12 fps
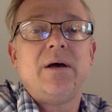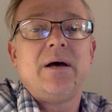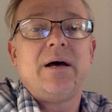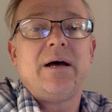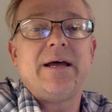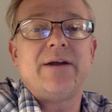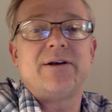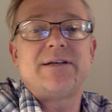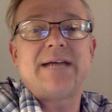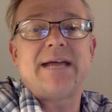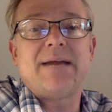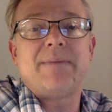
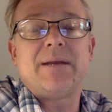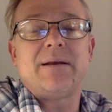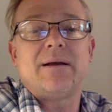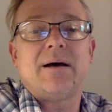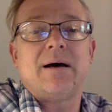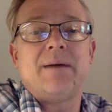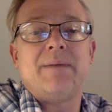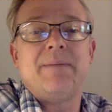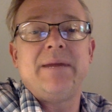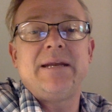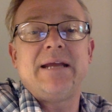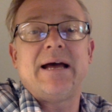Entertainment,
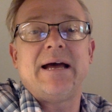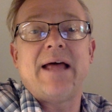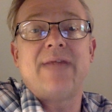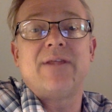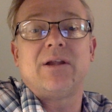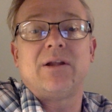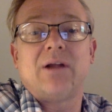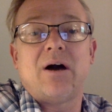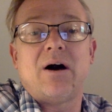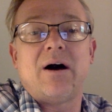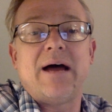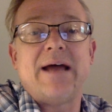Media, and the
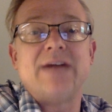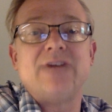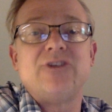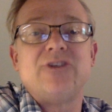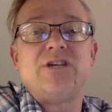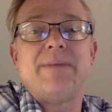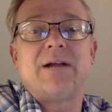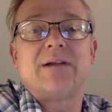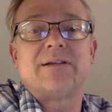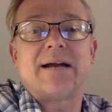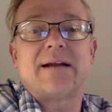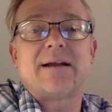Law at
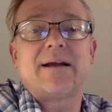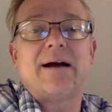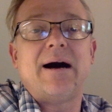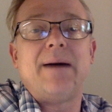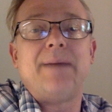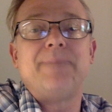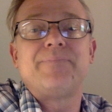gmail.com.